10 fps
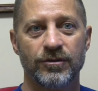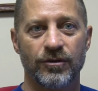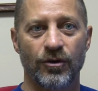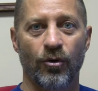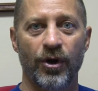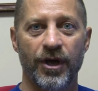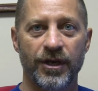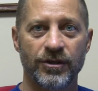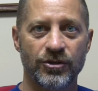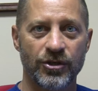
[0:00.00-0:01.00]
to go ahead
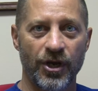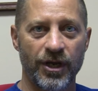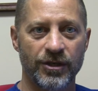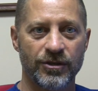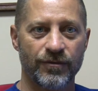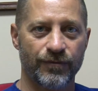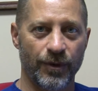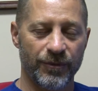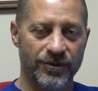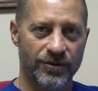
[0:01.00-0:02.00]
and change
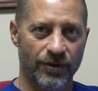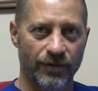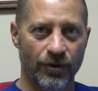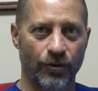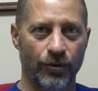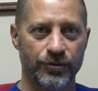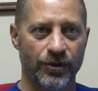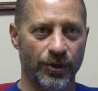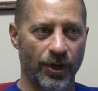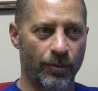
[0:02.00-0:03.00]
from the cervical to
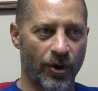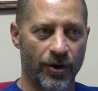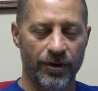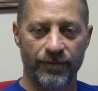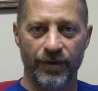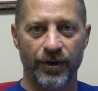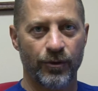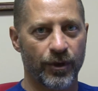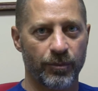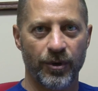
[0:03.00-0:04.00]
the lumbar in a very
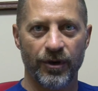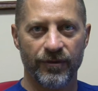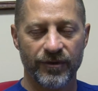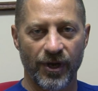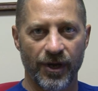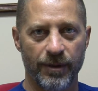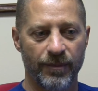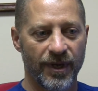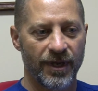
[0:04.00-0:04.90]
quick period of time.